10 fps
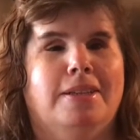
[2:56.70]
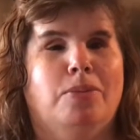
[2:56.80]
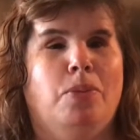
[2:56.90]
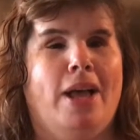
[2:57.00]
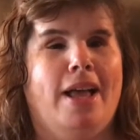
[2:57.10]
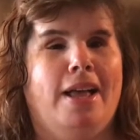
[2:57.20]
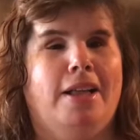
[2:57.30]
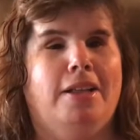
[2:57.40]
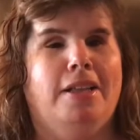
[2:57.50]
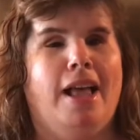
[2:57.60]

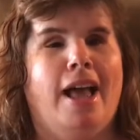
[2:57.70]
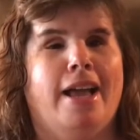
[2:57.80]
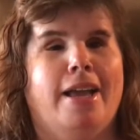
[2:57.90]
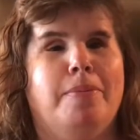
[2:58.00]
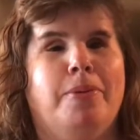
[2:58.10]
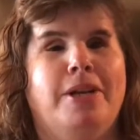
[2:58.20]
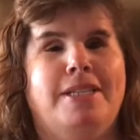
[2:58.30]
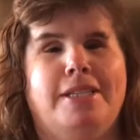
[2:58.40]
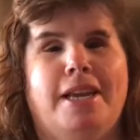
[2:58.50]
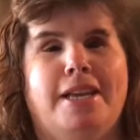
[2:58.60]
Well, I
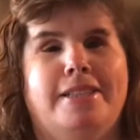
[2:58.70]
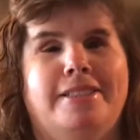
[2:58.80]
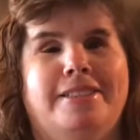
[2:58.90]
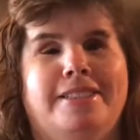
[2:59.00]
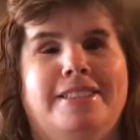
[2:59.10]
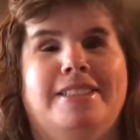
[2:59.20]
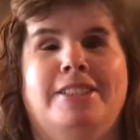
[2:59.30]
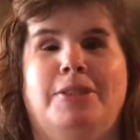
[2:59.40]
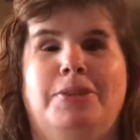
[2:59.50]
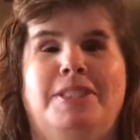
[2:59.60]
appreciate
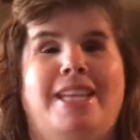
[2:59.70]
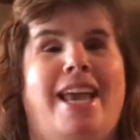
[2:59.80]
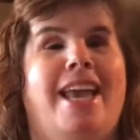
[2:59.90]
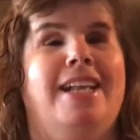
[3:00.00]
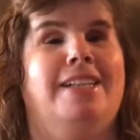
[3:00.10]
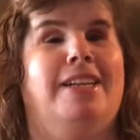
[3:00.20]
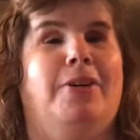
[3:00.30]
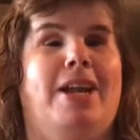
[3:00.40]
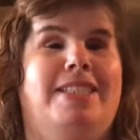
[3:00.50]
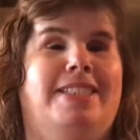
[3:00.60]
you saying the
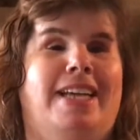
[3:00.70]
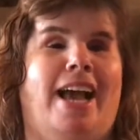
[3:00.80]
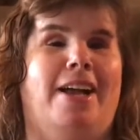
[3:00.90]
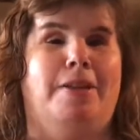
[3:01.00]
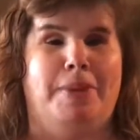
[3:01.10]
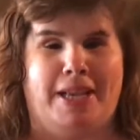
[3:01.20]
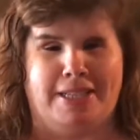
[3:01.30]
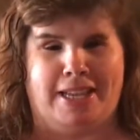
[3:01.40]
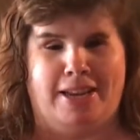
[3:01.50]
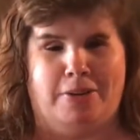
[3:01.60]
great style
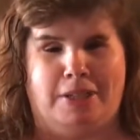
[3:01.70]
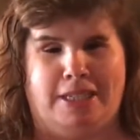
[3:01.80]
because I don't